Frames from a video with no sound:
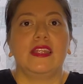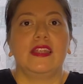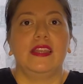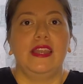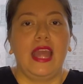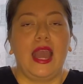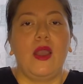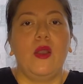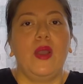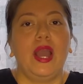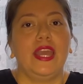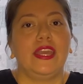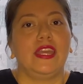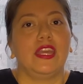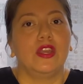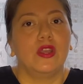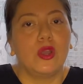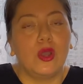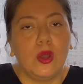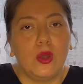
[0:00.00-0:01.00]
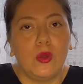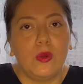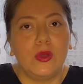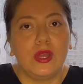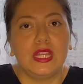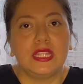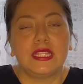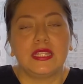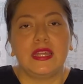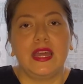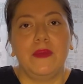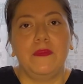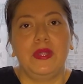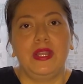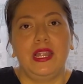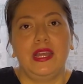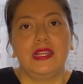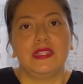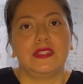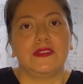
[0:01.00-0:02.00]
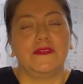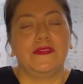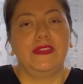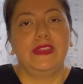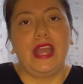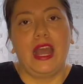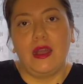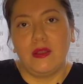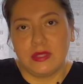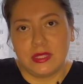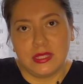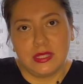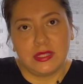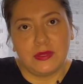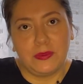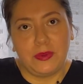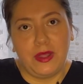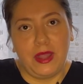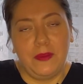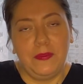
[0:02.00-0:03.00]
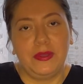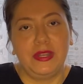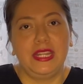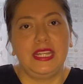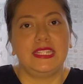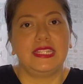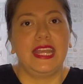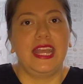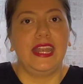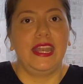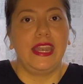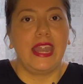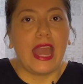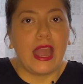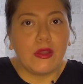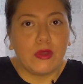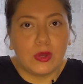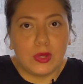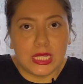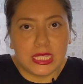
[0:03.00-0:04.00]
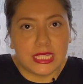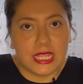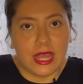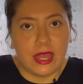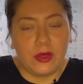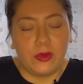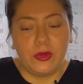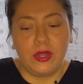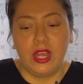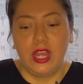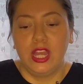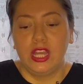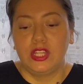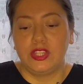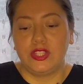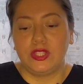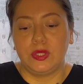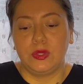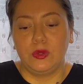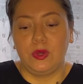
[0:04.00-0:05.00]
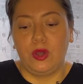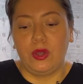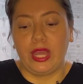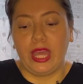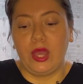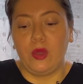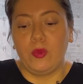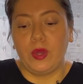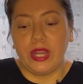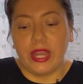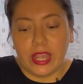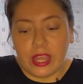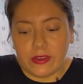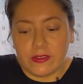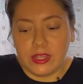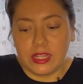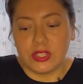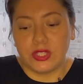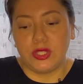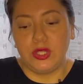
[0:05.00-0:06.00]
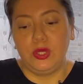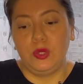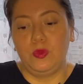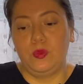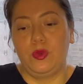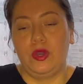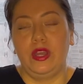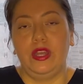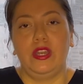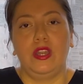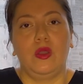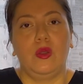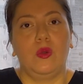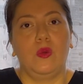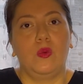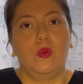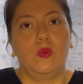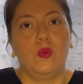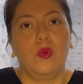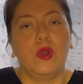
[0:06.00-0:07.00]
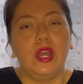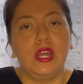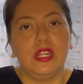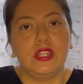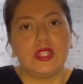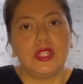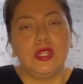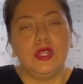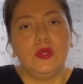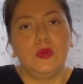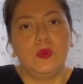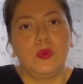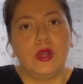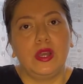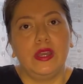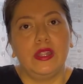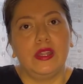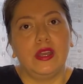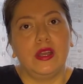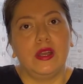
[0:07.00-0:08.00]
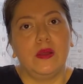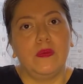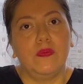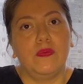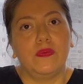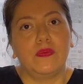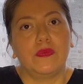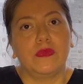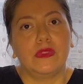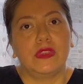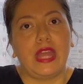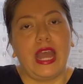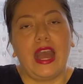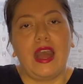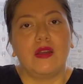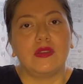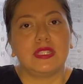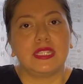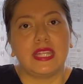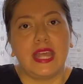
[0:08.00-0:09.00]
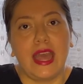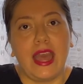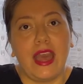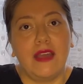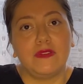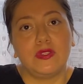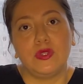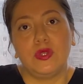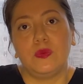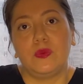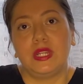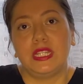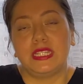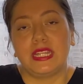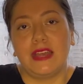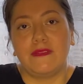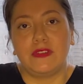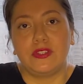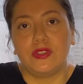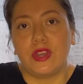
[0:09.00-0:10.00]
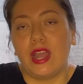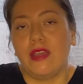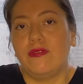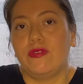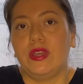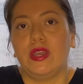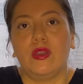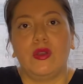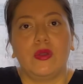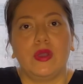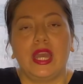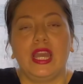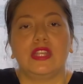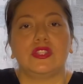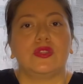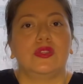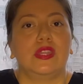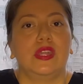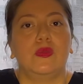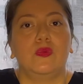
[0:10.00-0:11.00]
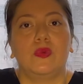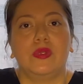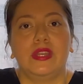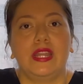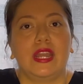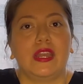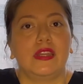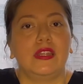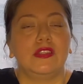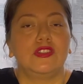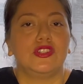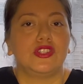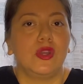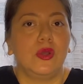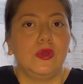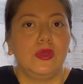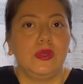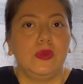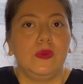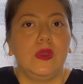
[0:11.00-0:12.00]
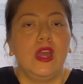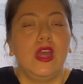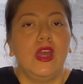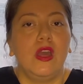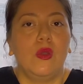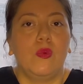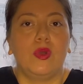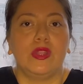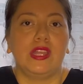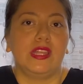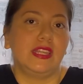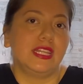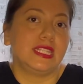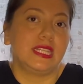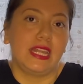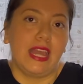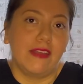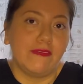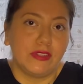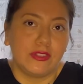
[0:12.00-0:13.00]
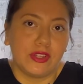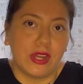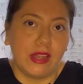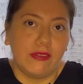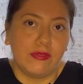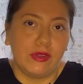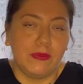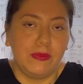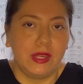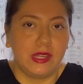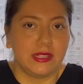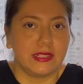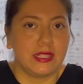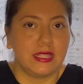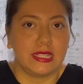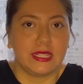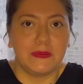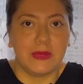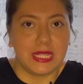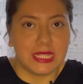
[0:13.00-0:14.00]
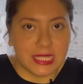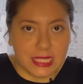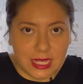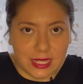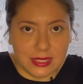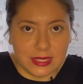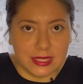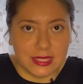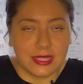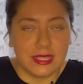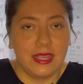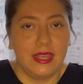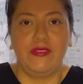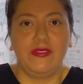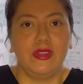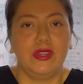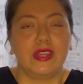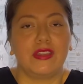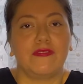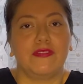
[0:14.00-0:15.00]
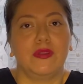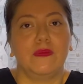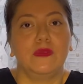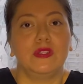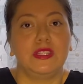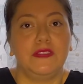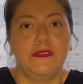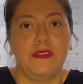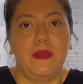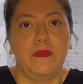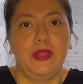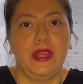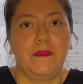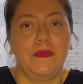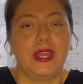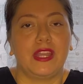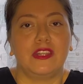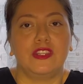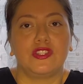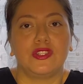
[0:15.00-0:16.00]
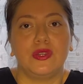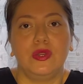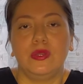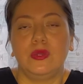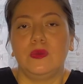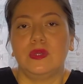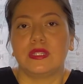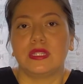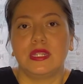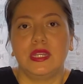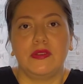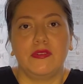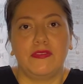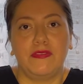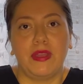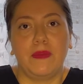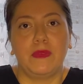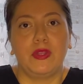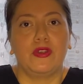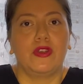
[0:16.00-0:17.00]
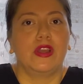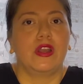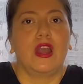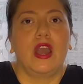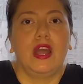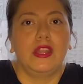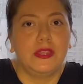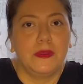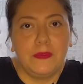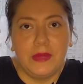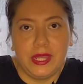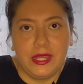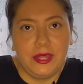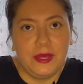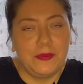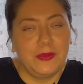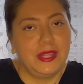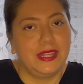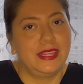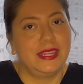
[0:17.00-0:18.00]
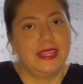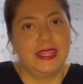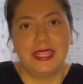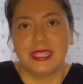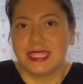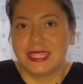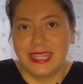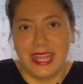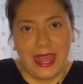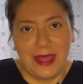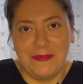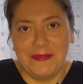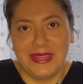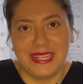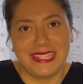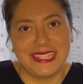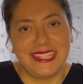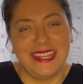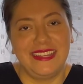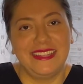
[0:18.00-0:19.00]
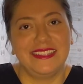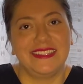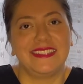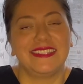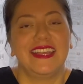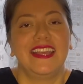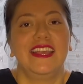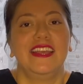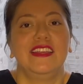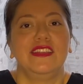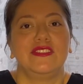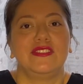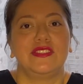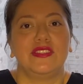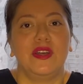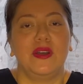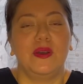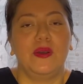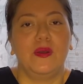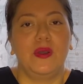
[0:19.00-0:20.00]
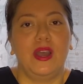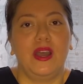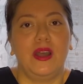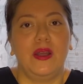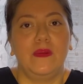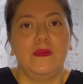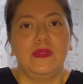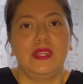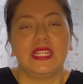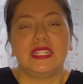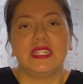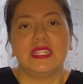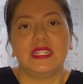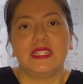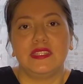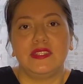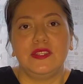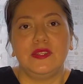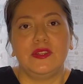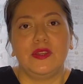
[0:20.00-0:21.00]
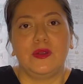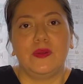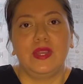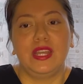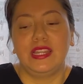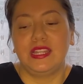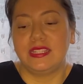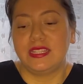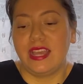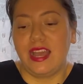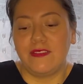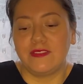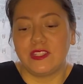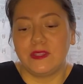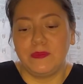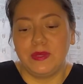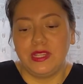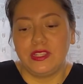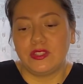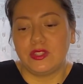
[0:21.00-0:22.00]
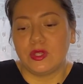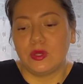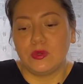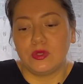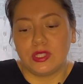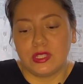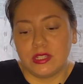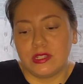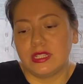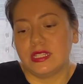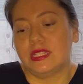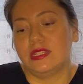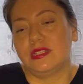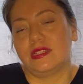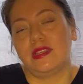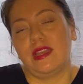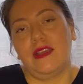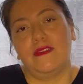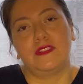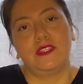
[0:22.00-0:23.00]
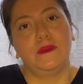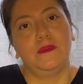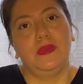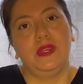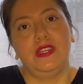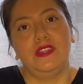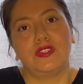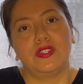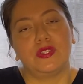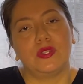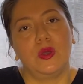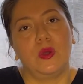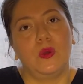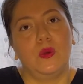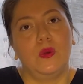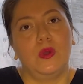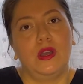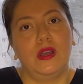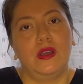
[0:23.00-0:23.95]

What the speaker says: now I can go into the MLS of thousands of properties and narrow it down to, okay, what area do you want? What do you want the house to have? Do you want it to have a driveway? Okay, so then we're not going to show you one that doesn't have a driveway because it doesn't make sense. If you're looking for a multifamily, I'm not going to show you a single family or a condominium. It does not make sense. So this is, you know, it doesn't have to be so serious. It doesn't have to be so